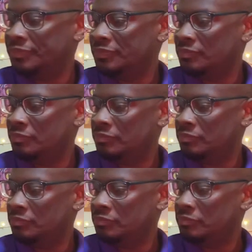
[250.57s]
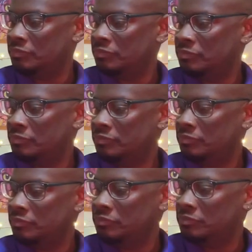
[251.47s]

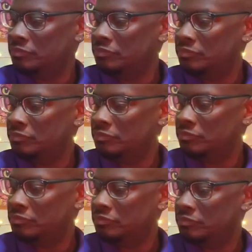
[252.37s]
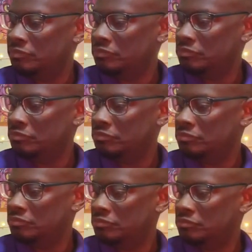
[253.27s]
No words are spoken by the person on screen.